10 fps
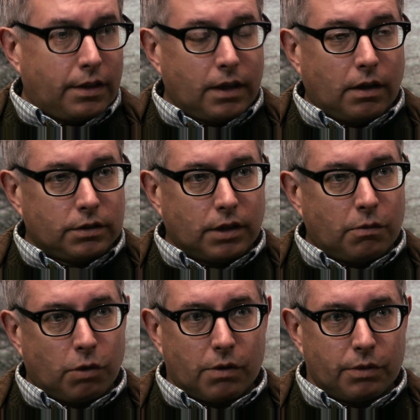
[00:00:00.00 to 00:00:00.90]
I think also I
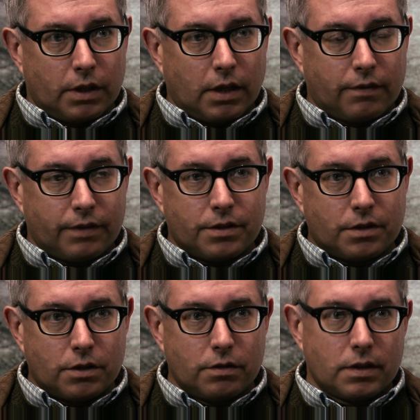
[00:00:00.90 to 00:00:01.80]
work with a lot of
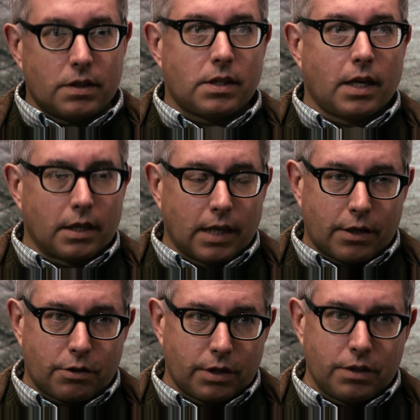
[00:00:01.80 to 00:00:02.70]
institutions like
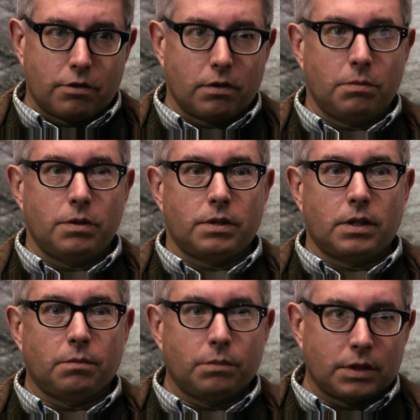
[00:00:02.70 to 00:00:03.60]
natural history
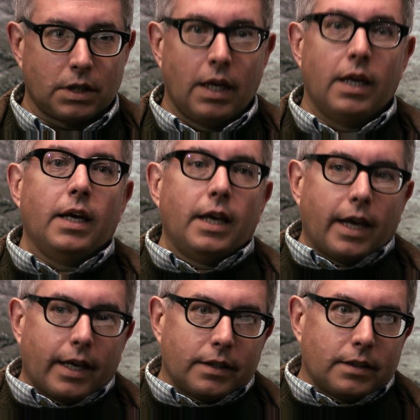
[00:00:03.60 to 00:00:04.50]
museums
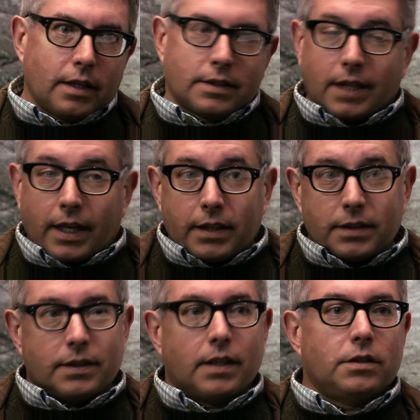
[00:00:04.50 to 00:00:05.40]
and
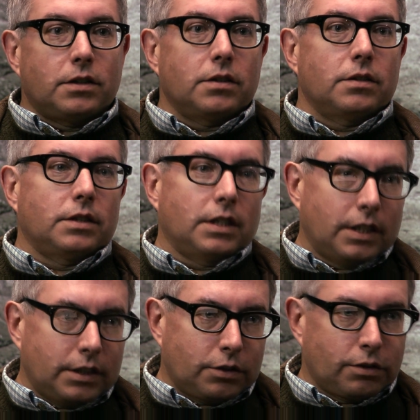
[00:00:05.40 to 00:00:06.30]
science centers and
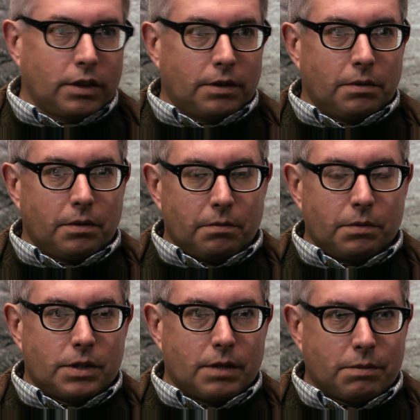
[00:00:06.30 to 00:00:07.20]
history
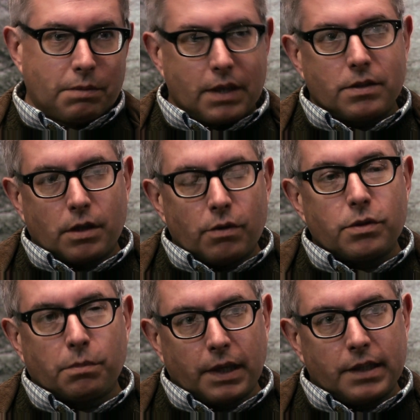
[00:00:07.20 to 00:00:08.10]
museums, because
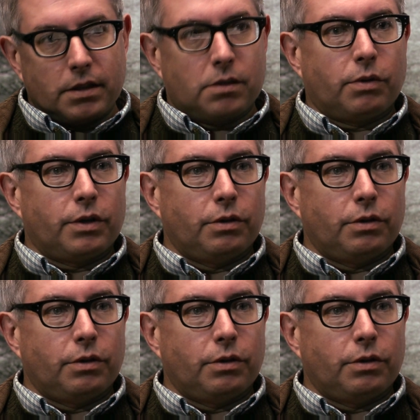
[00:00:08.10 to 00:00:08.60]
those are places where